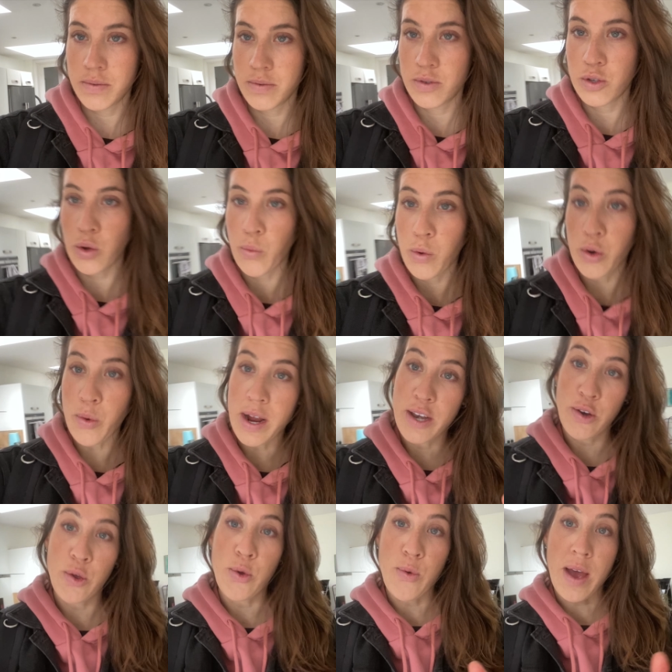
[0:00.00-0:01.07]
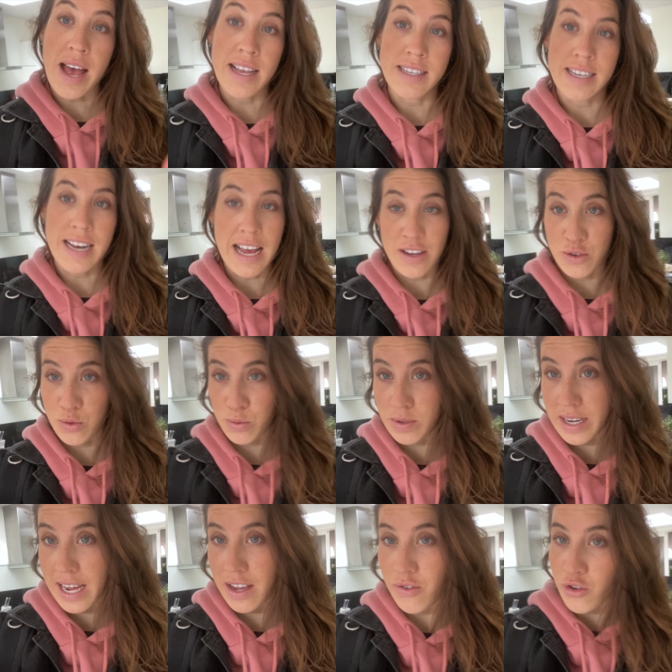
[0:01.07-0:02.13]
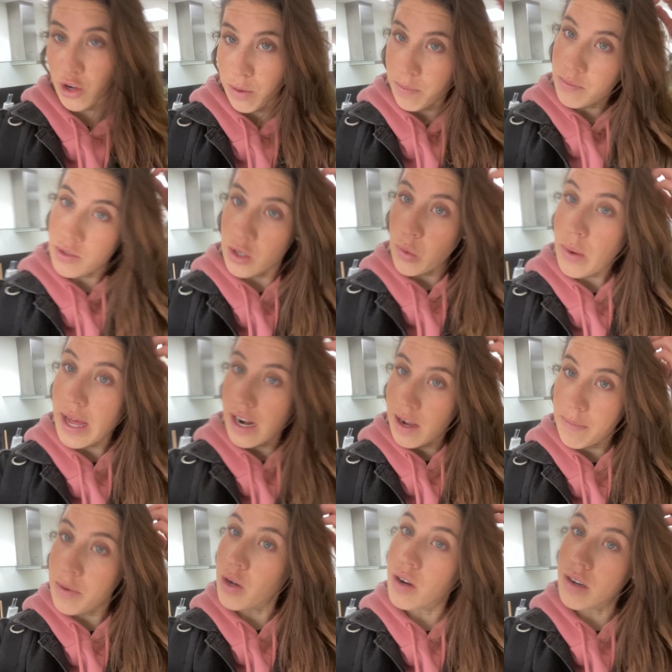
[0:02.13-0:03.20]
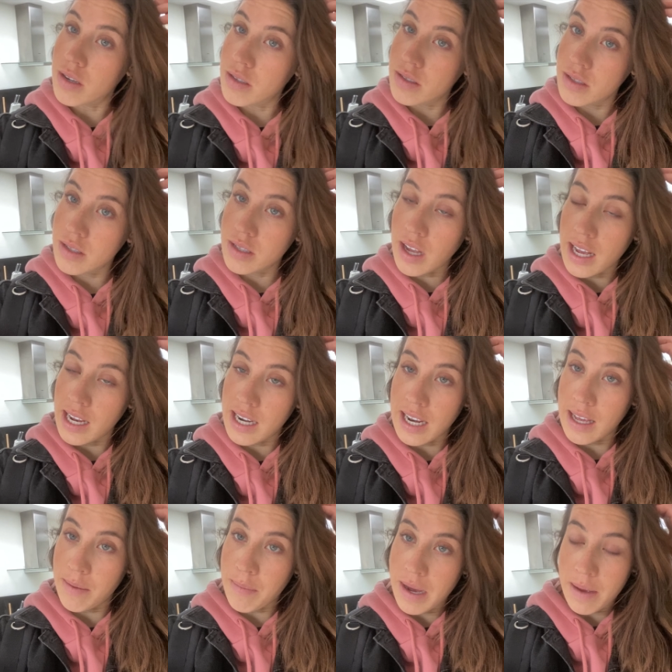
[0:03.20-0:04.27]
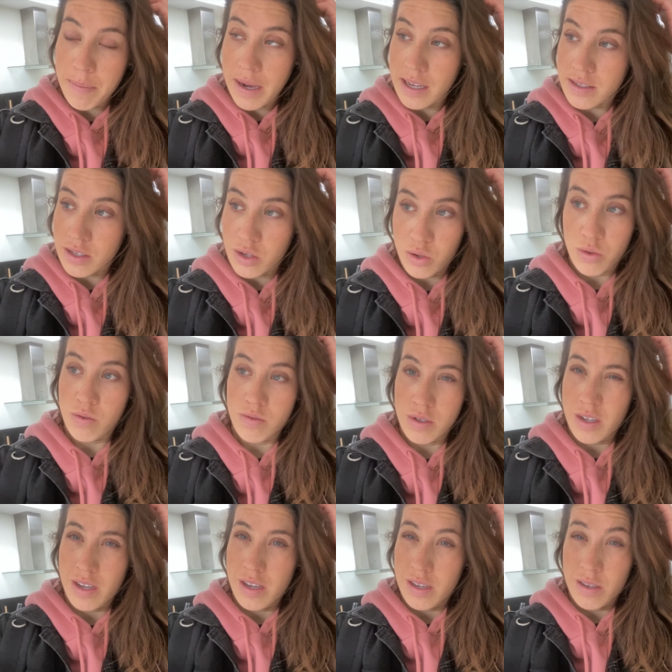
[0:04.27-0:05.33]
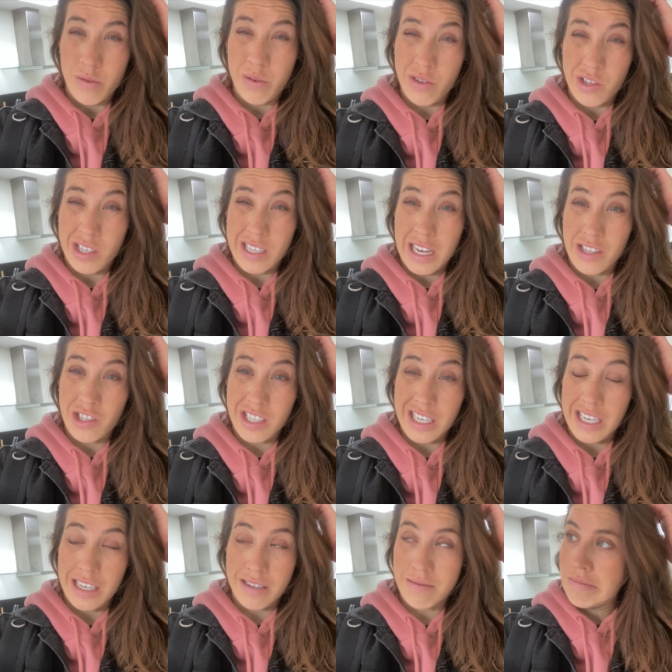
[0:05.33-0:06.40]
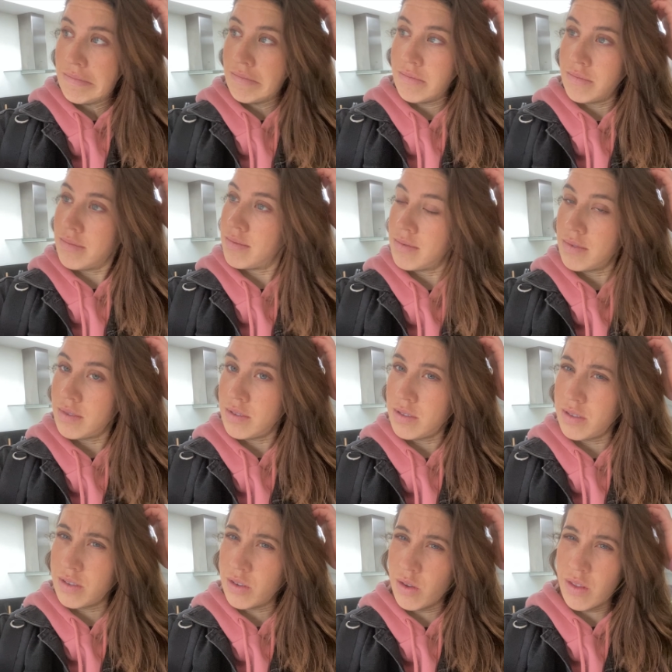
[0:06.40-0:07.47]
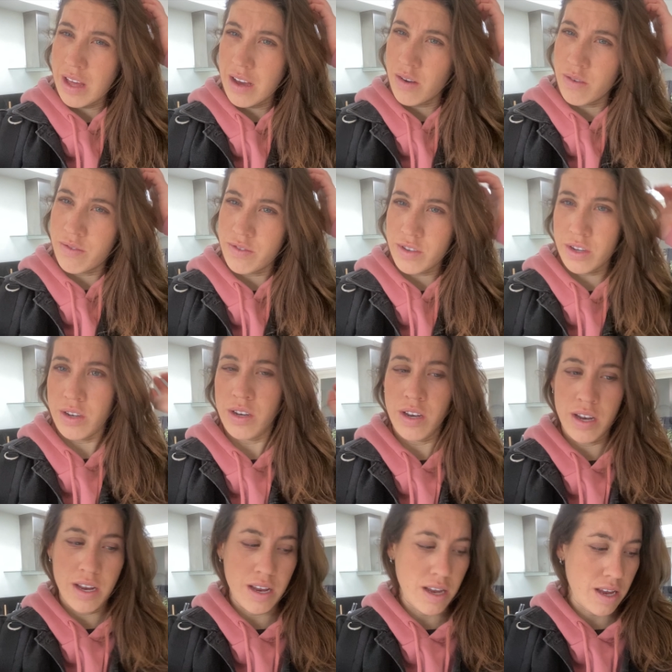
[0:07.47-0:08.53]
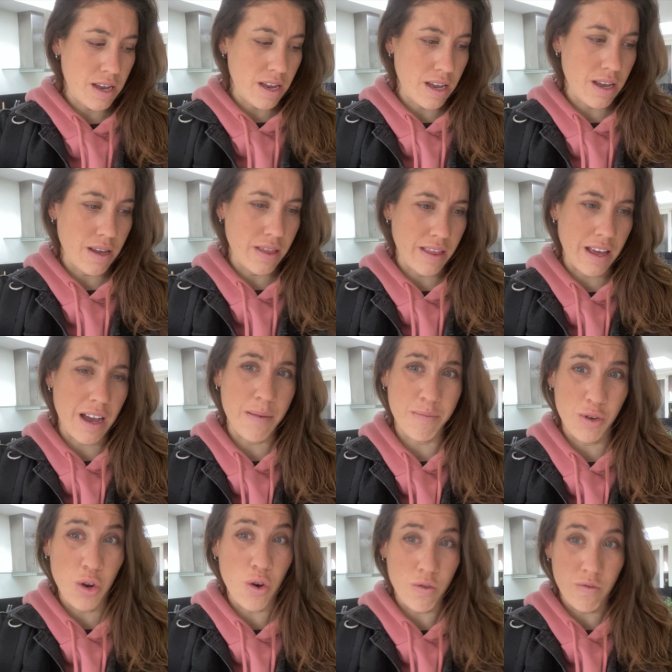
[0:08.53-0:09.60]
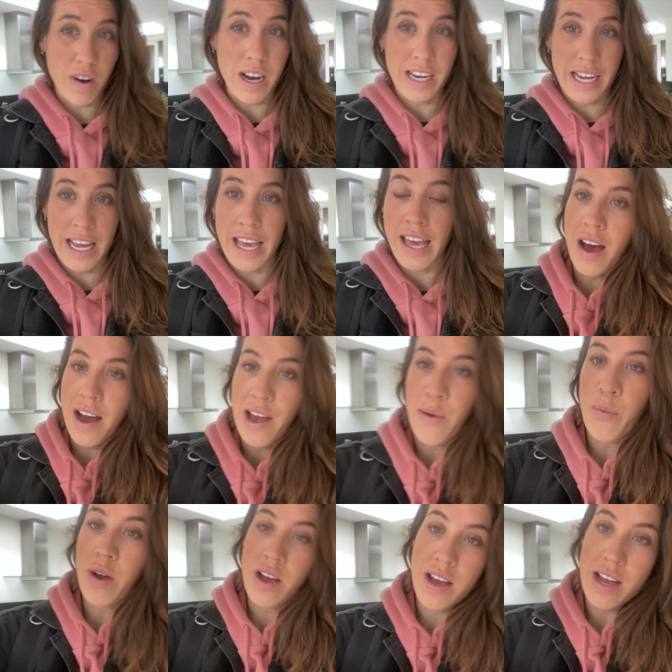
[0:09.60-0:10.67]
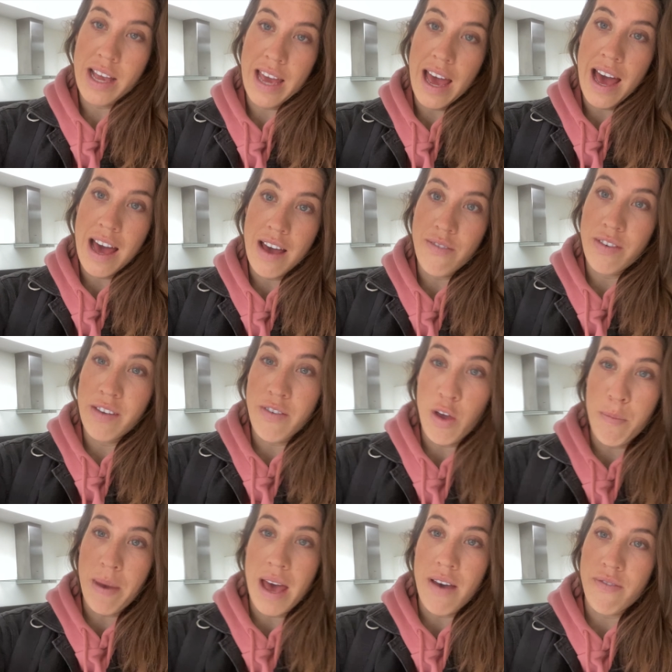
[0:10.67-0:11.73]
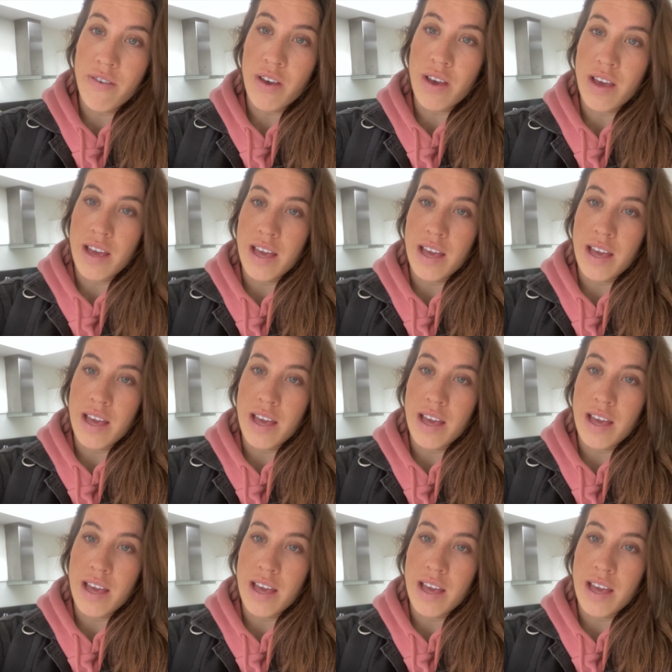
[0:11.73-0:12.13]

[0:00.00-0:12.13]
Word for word: So what do I do as an actual day job? So when I'm not cycling my bicycle, which is actually not that often, I'm not riding it. I work at Vivo Barefoot,